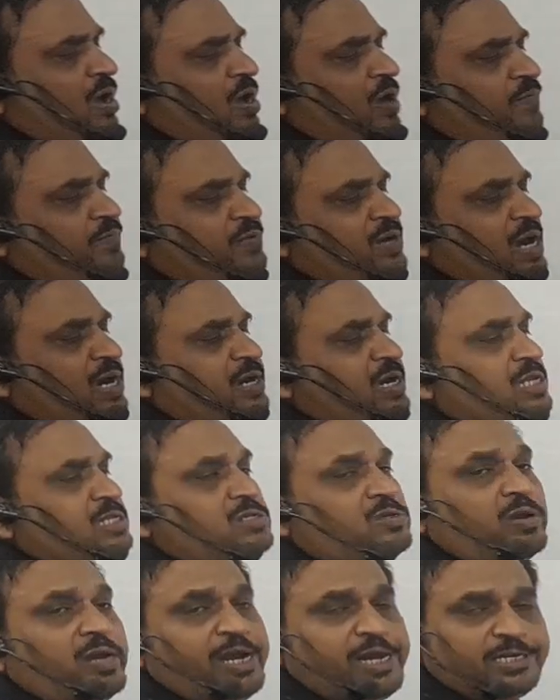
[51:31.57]
of curtal
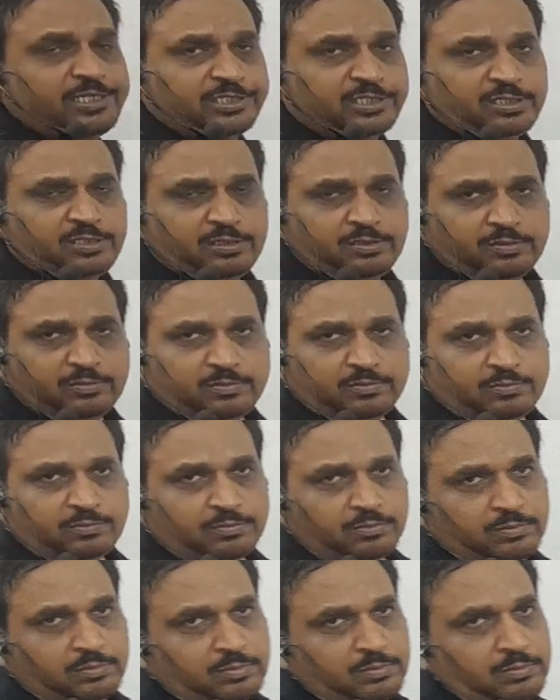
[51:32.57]
sonnets?
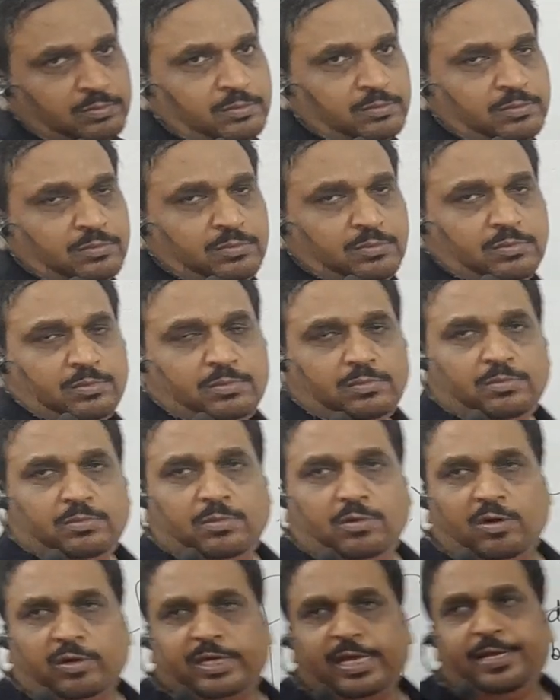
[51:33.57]

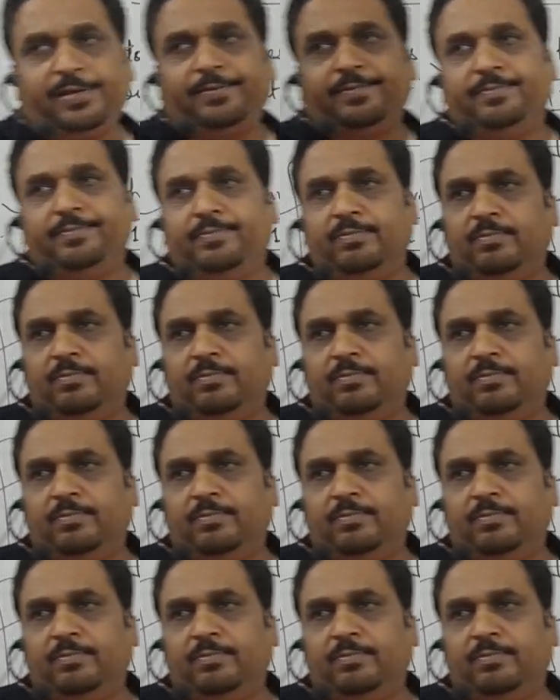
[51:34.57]
Okay,